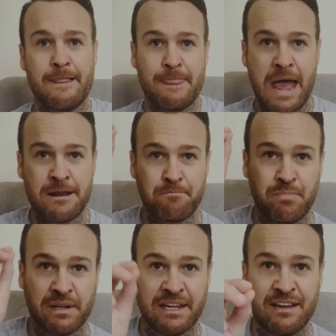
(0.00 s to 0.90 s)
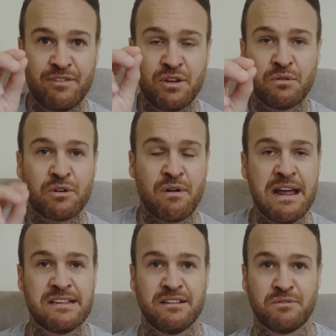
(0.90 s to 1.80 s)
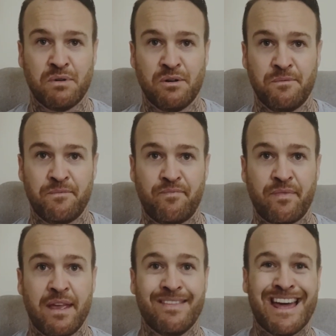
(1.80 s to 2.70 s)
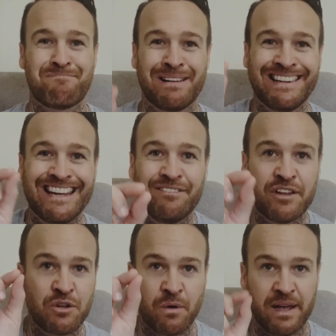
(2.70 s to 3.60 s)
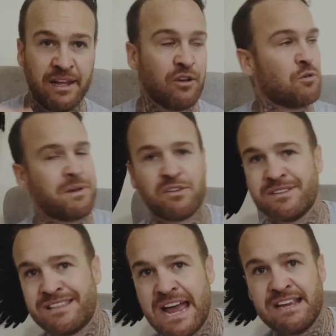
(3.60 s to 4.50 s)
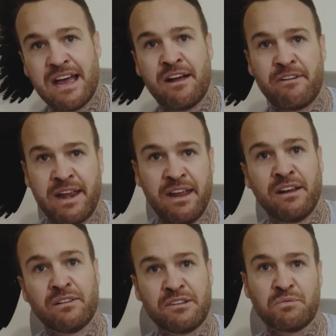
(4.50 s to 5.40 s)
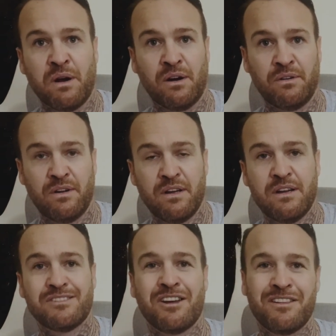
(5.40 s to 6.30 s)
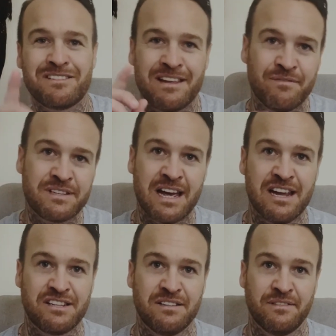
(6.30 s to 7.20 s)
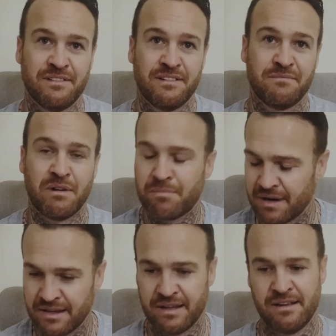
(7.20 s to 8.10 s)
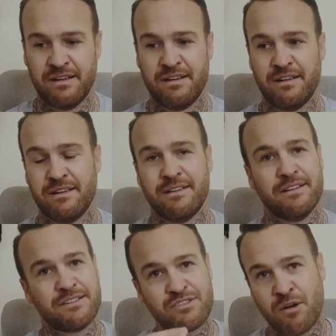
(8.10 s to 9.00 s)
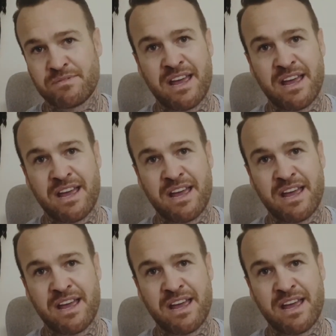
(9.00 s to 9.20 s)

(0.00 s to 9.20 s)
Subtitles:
that believe that you are crazy as well. That believe that you are eagle because they are an eagle as well. So this invitation, my brother, stop.